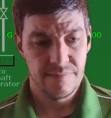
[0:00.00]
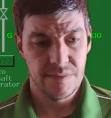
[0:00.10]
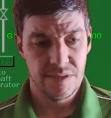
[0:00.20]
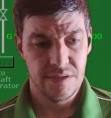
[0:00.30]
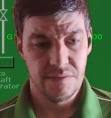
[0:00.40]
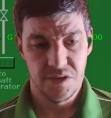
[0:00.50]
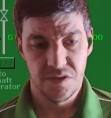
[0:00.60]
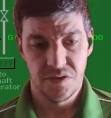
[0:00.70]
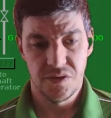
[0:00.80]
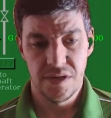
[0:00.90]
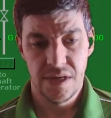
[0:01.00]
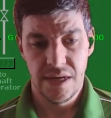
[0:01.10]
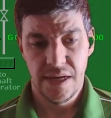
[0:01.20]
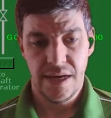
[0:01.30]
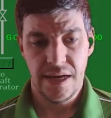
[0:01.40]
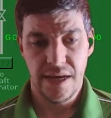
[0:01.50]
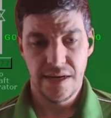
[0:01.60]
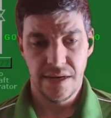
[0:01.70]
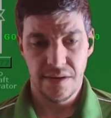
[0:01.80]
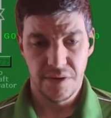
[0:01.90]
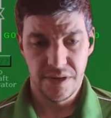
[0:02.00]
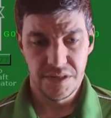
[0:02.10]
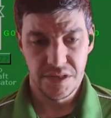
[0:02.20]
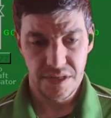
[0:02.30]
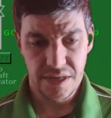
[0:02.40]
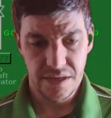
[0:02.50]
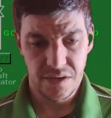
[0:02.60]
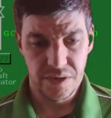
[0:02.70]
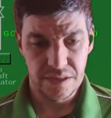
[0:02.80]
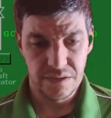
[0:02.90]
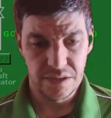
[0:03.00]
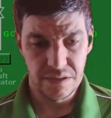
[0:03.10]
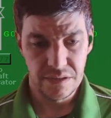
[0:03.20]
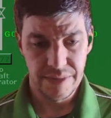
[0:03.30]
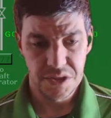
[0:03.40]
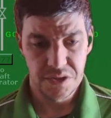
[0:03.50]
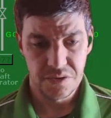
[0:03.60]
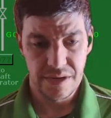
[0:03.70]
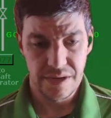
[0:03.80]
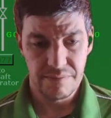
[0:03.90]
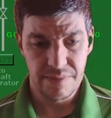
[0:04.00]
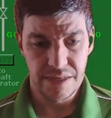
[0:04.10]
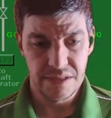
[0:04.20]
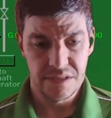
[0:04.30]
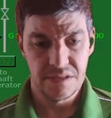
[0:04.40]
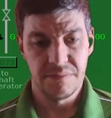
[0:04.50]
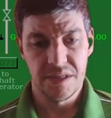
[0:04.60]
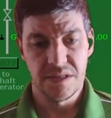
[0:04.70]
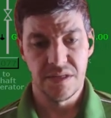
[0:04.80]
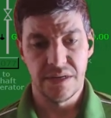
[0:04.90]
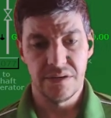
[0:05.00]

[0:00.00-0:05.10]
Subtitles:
Okay, which is good. And I want to just take a quick look to make sure that my system is not